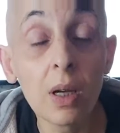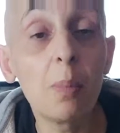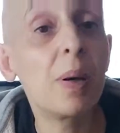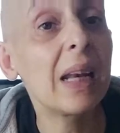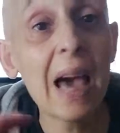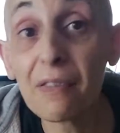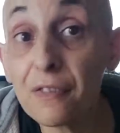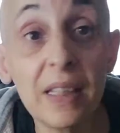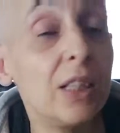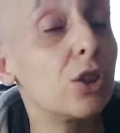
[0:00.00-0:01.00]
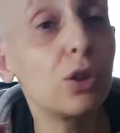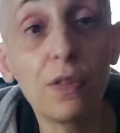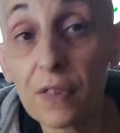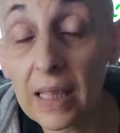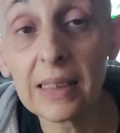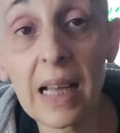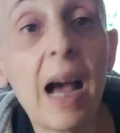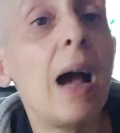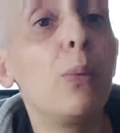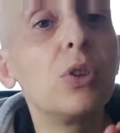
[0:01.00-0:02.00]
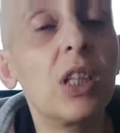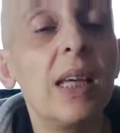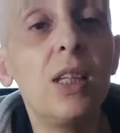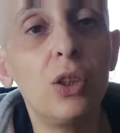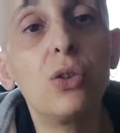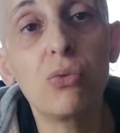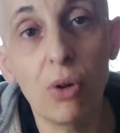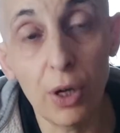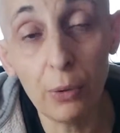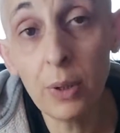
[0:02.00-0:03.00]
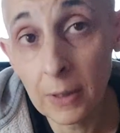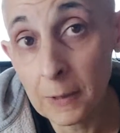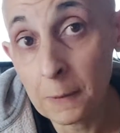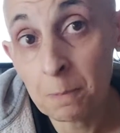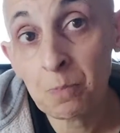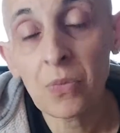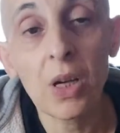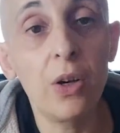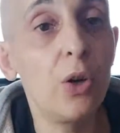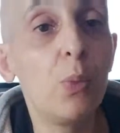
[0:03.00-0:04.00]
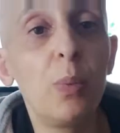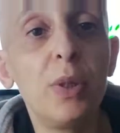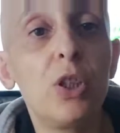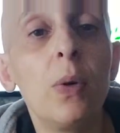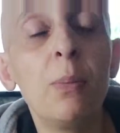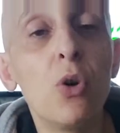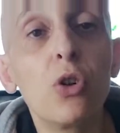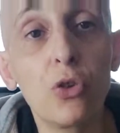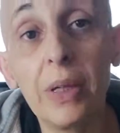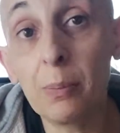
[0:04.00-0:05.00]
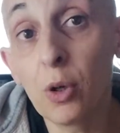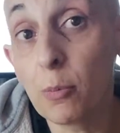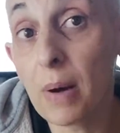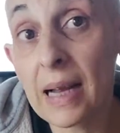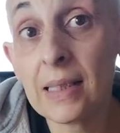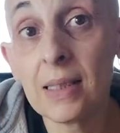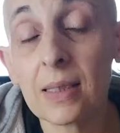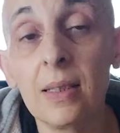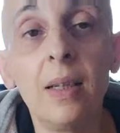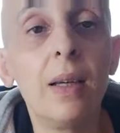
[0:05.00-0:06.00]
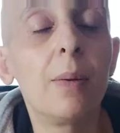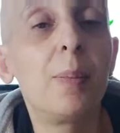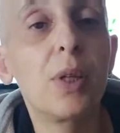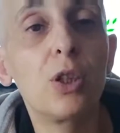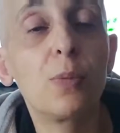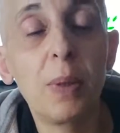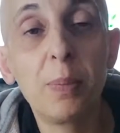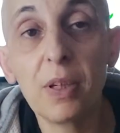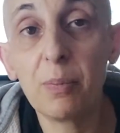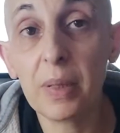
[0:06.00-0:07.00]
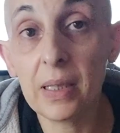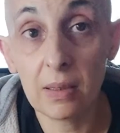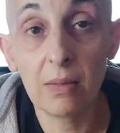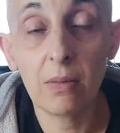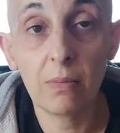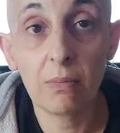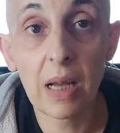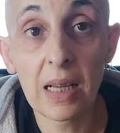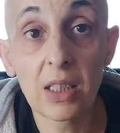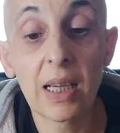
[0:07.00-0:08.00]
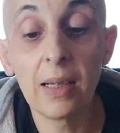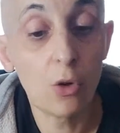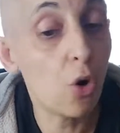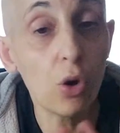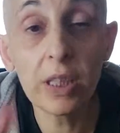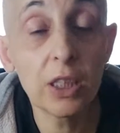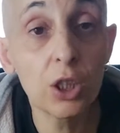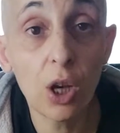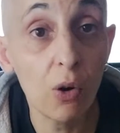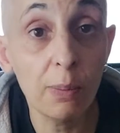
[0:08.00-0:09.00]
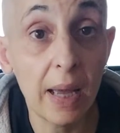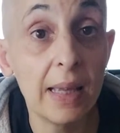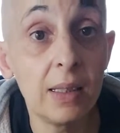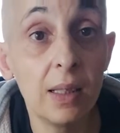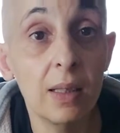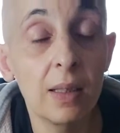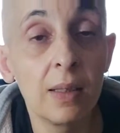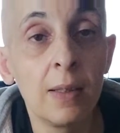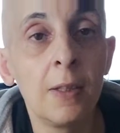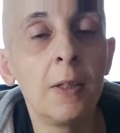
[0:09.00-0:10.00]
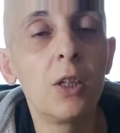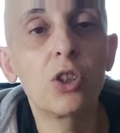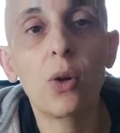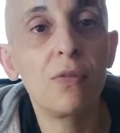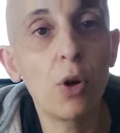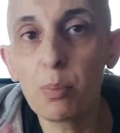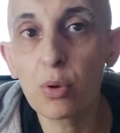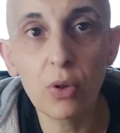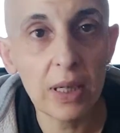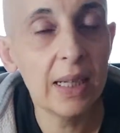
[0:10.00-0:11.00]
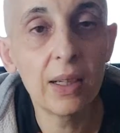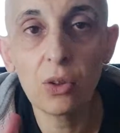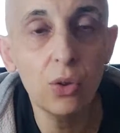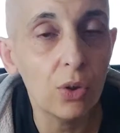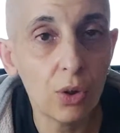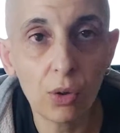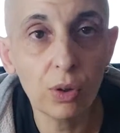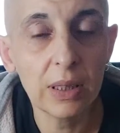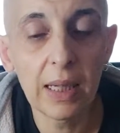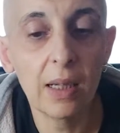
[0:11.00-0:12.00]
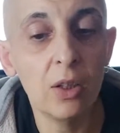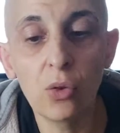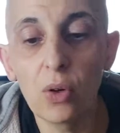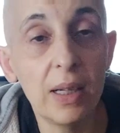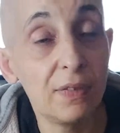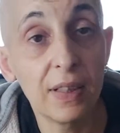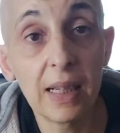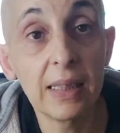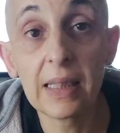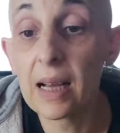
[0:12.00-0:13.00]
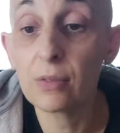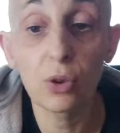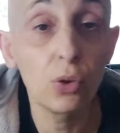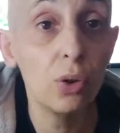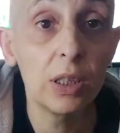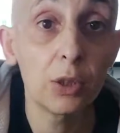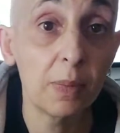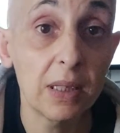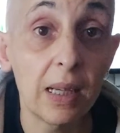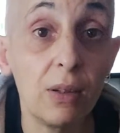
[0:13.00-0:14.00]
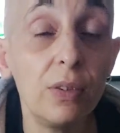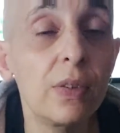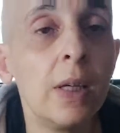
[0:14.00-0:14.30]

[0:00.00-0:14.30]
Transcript: Palafi, stuff like that. I will take you through. We'll be doing more Greek mukbangs because people have been asking. All this is homemade. So I've not brought it or called it in or anything like that. I've done all this myself.